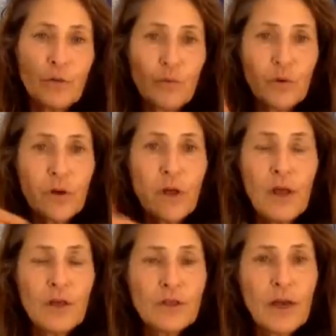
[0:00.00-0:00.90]
But we're
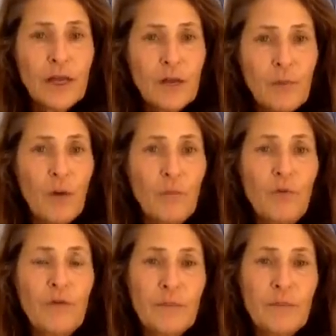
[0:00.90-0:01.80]
talking about
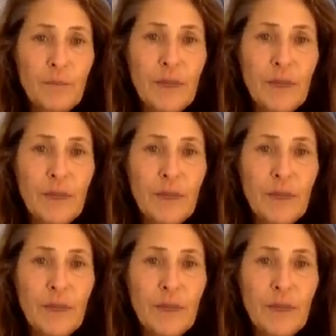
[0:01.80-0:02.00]
being